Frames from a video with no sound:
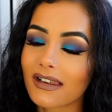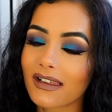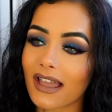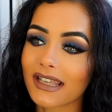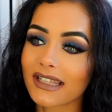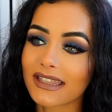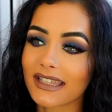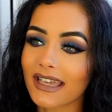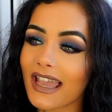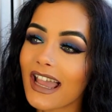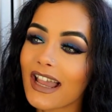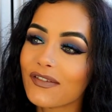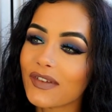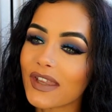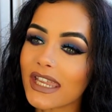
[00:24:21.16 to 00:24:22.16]
like the
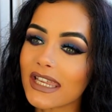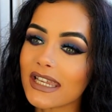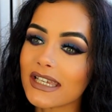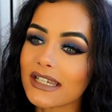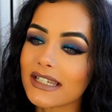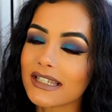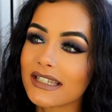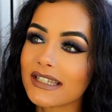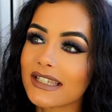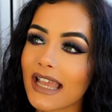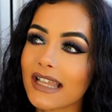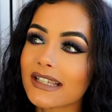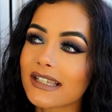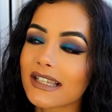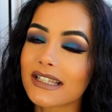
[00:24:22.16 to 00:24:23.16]
heavy
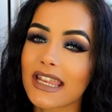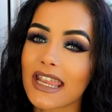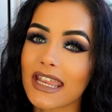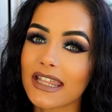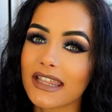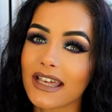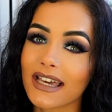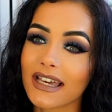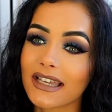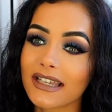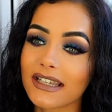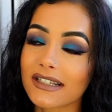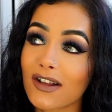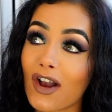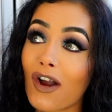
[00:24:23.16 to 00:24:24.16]
density that
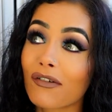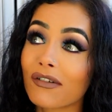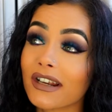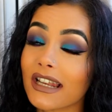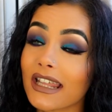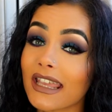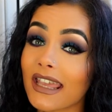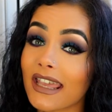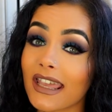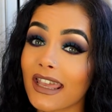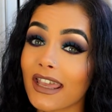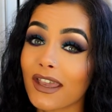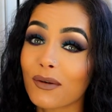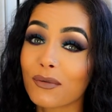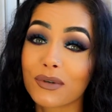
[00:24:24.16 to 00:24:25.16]
is currently
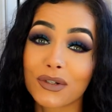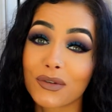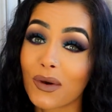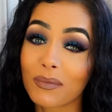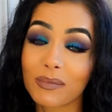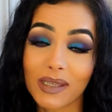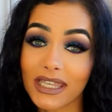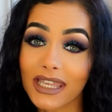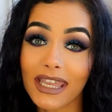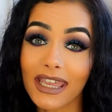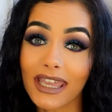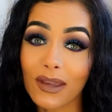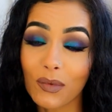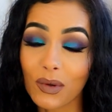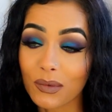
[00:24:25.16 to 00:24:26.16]
here would not be
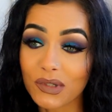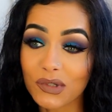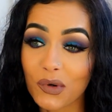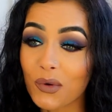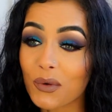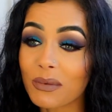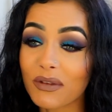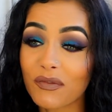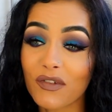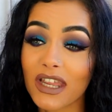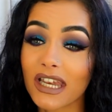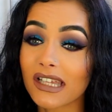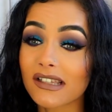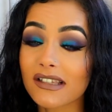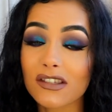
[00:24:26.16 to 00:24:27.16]
here. We would all be
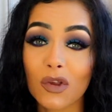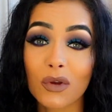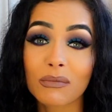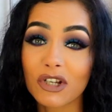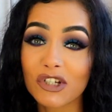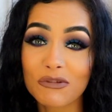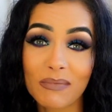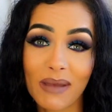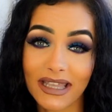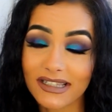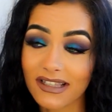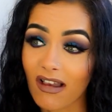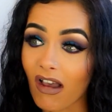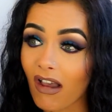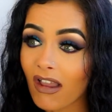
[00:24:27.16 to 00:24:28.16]
feeling so much
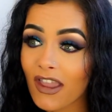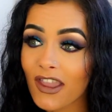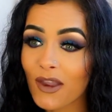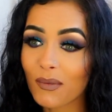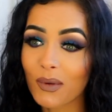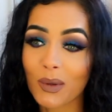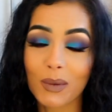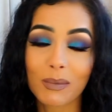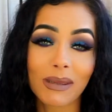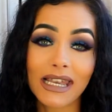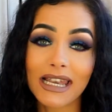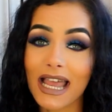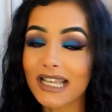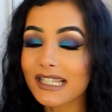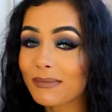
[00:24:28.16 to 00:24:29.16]
better. We would be
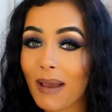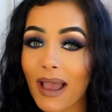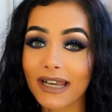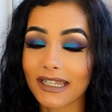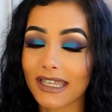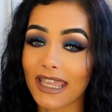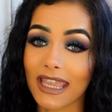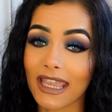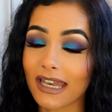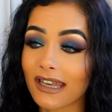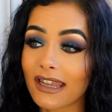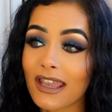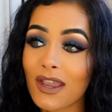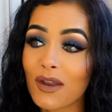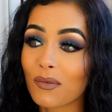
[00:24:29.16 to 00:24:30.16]
less
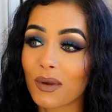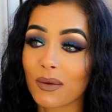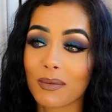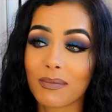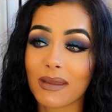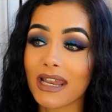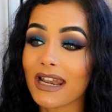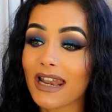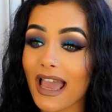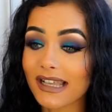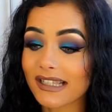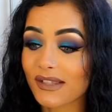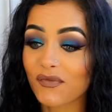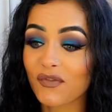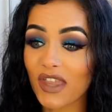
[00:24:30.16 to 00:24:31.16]
panicking. We would be
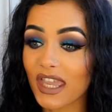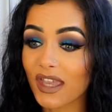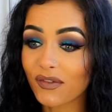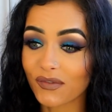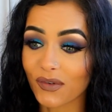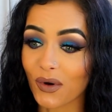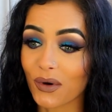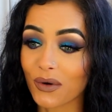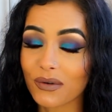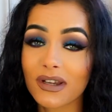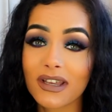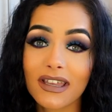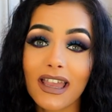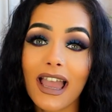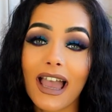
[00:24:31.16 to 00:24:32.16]
less fearful.
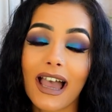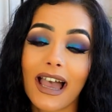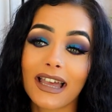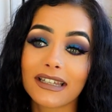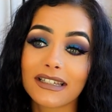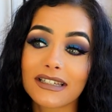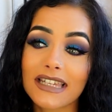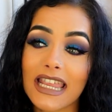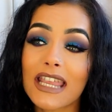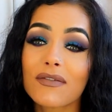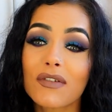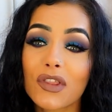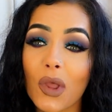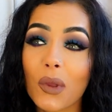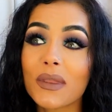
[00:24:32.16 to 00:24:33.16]
And
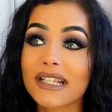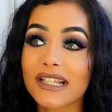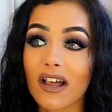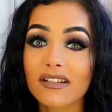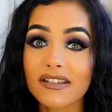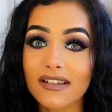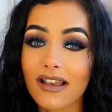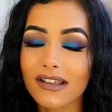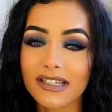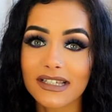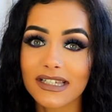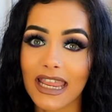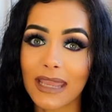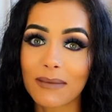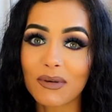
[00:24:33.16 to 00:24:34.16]
even though there's
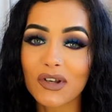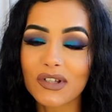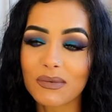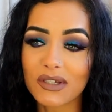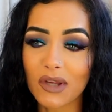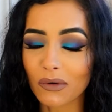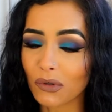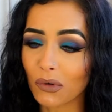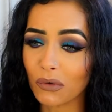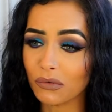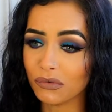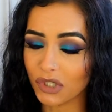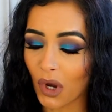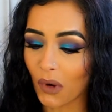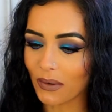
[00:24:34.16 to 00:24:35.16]
uncertainty because we don't
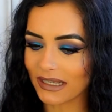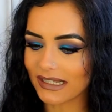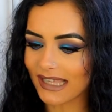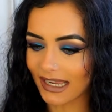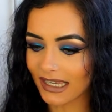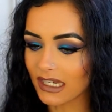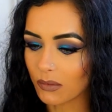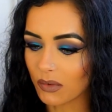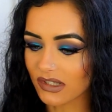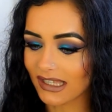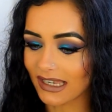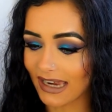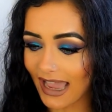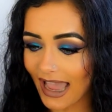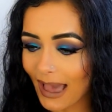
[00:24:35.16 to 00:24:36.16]
all know exactly what's
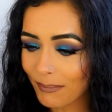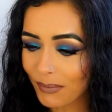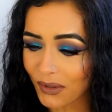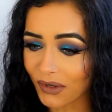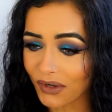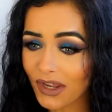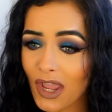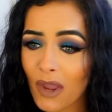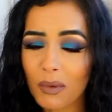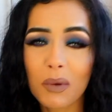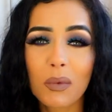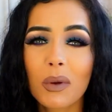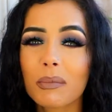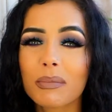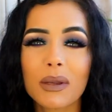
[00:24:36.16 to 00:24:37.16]
going to happen, we
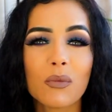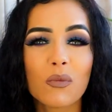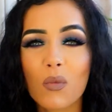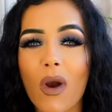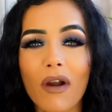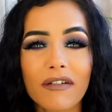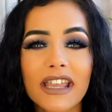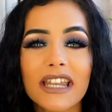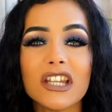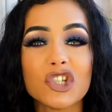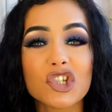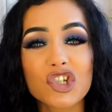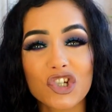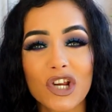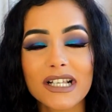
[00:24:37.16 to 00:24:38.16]
wouldn't be worrying
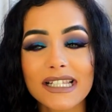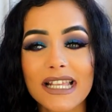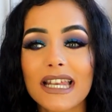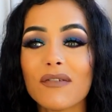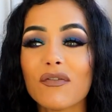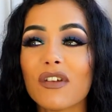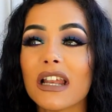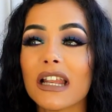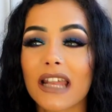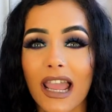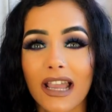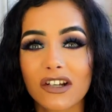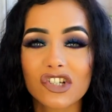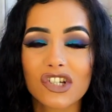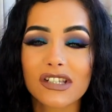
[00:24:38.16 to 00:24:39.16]
and stressing and feeling
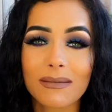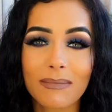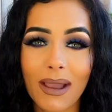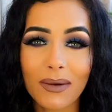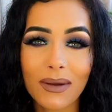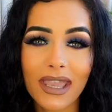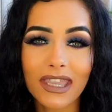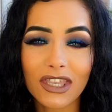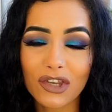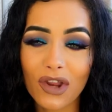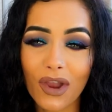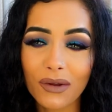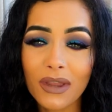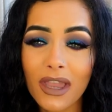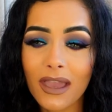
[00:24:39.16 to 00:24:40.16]
anxious about it, you
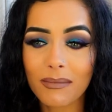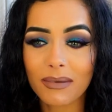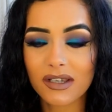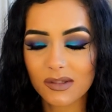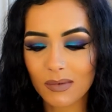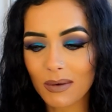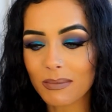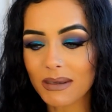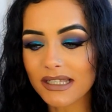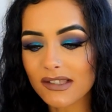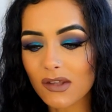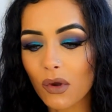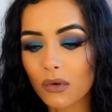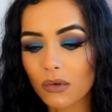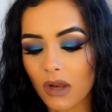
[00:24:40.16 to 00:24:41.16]
know, because we'd be
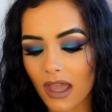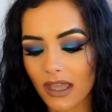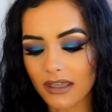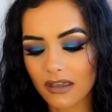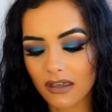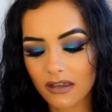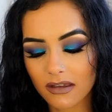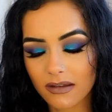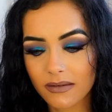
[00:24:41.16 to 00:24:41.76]
so like